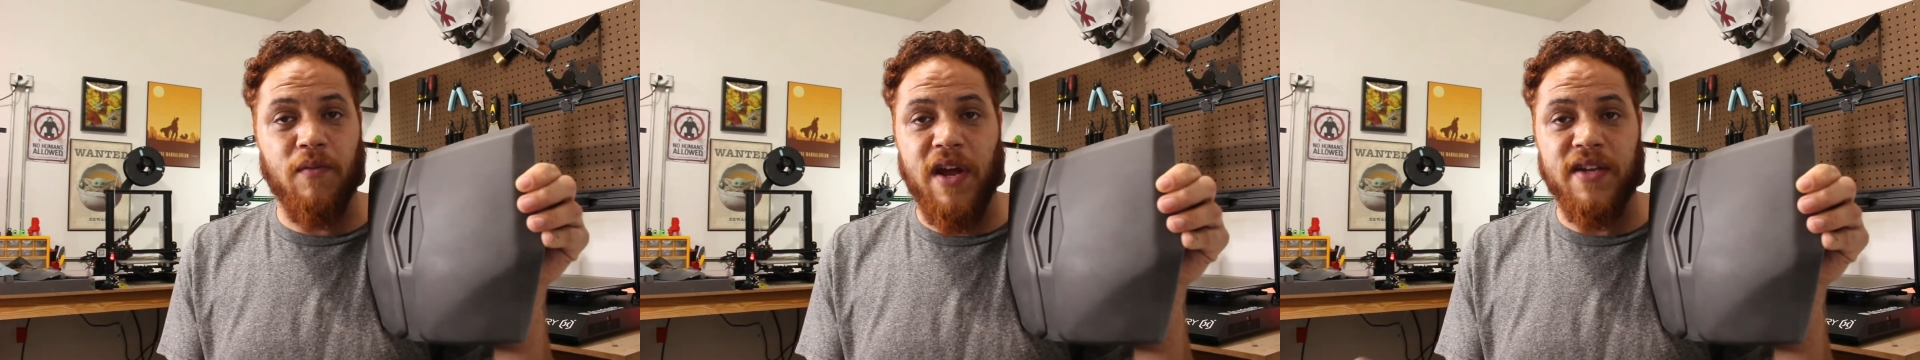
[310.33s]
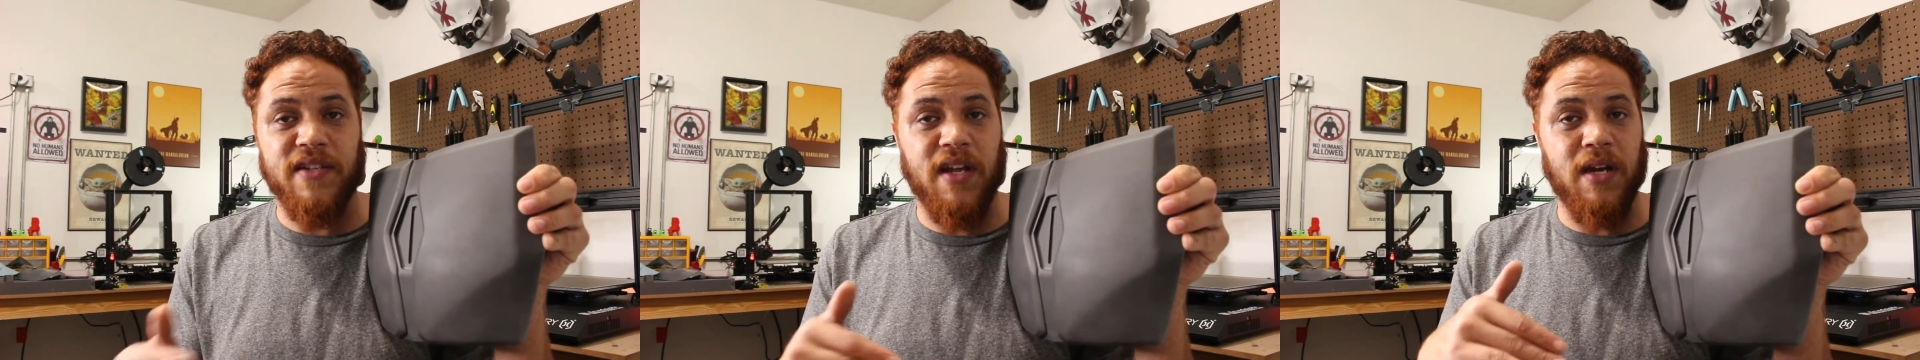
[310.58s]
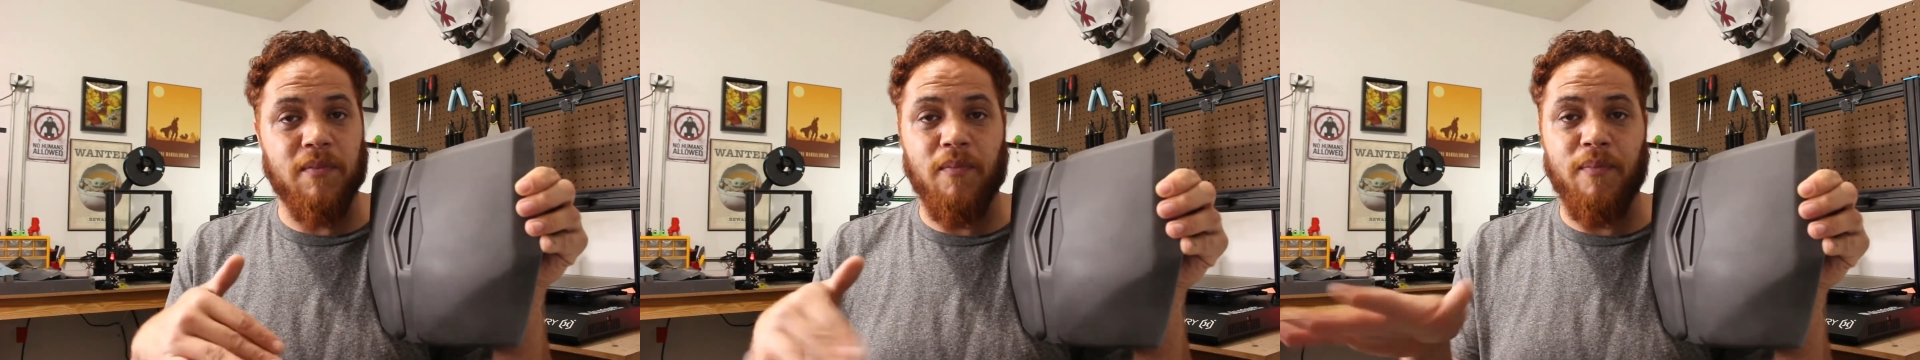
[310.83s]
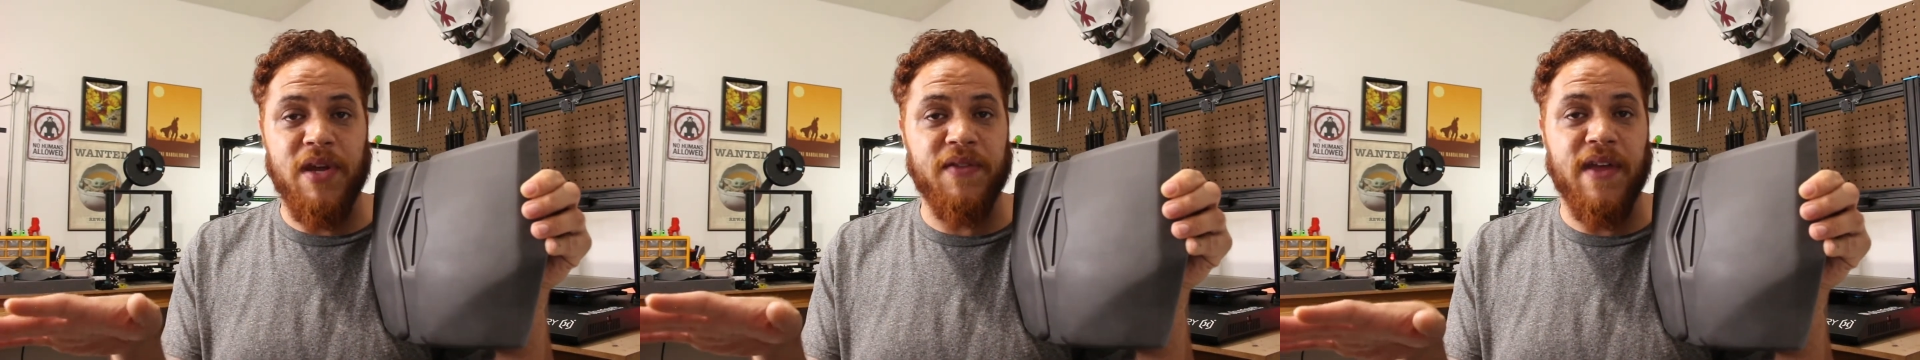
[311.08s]
resin
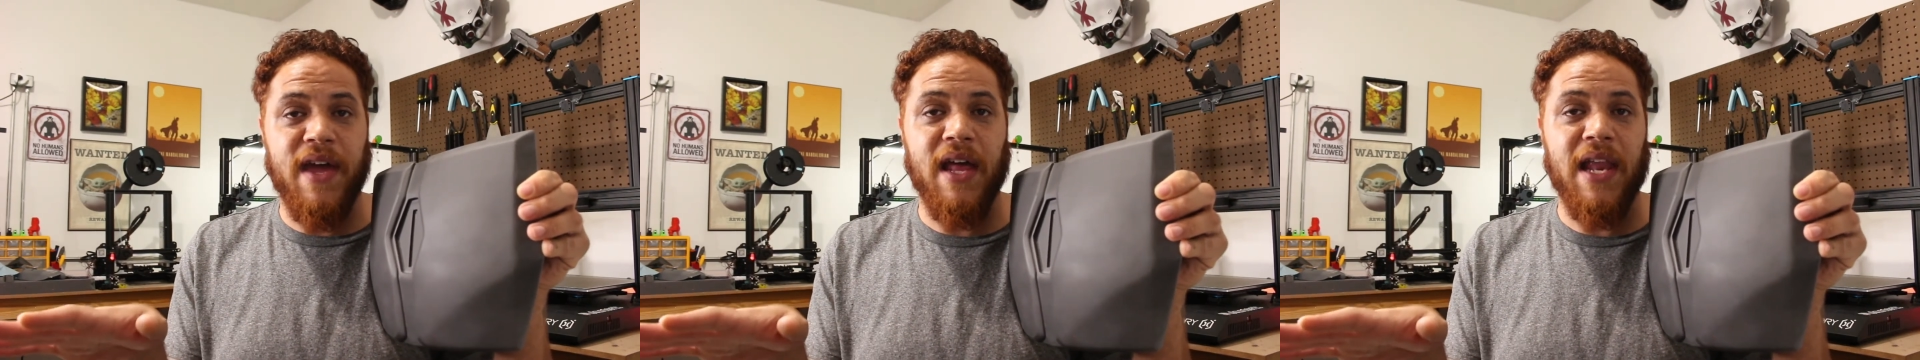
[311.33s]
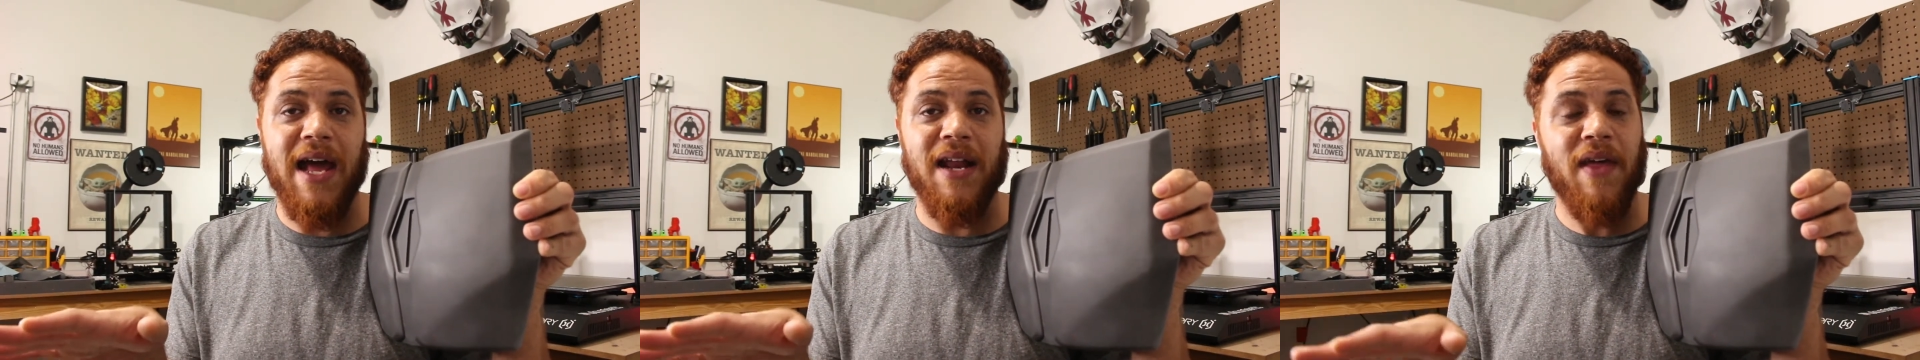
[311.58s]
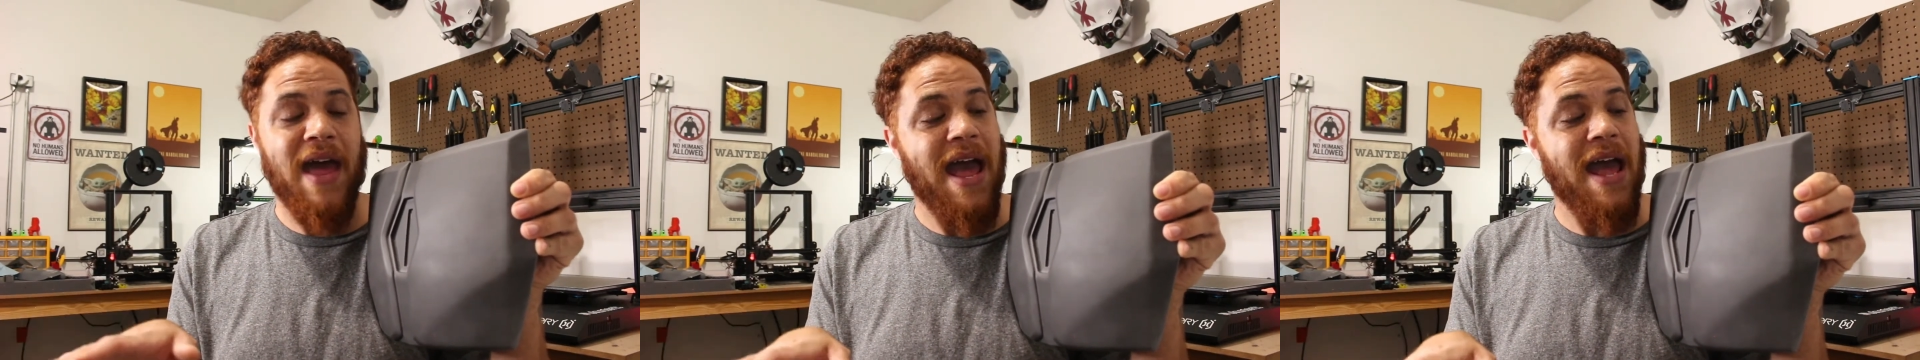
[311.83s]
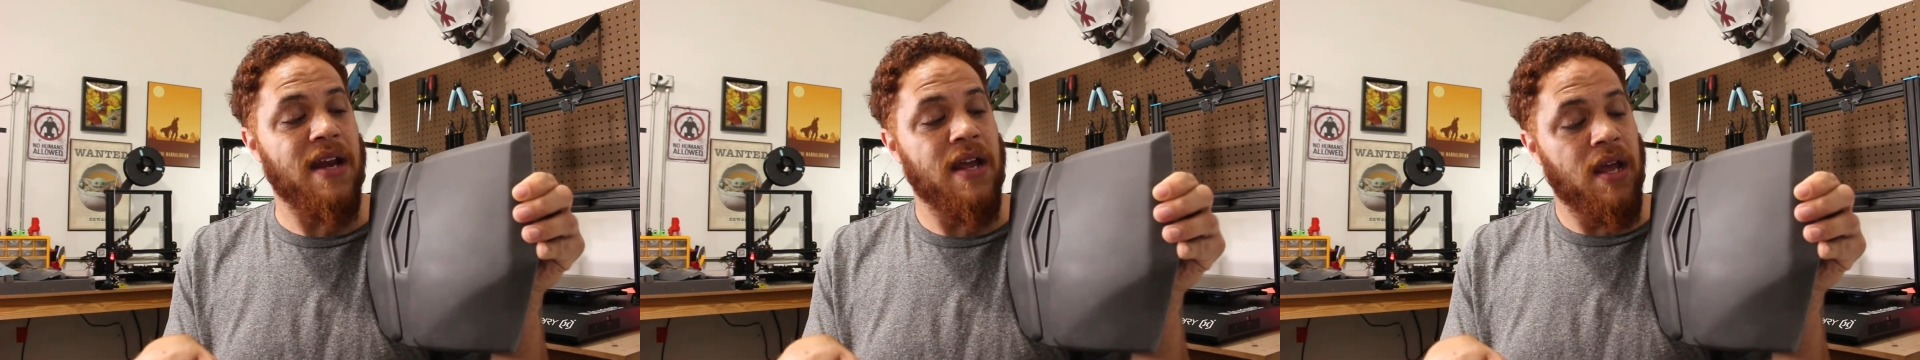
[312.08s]
and beat the hell out of
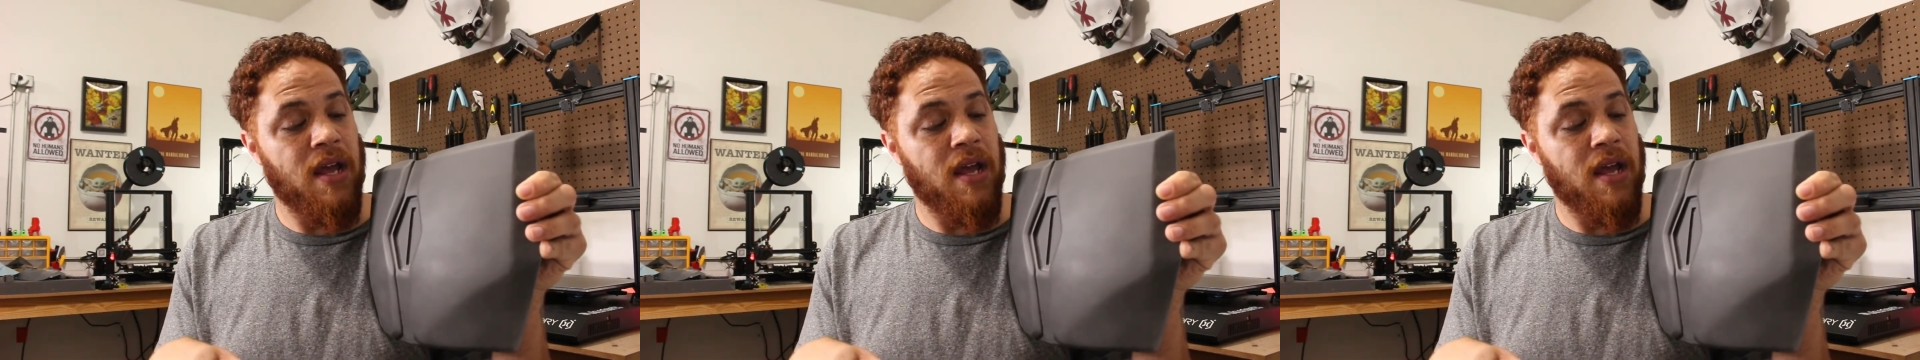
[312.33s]
that,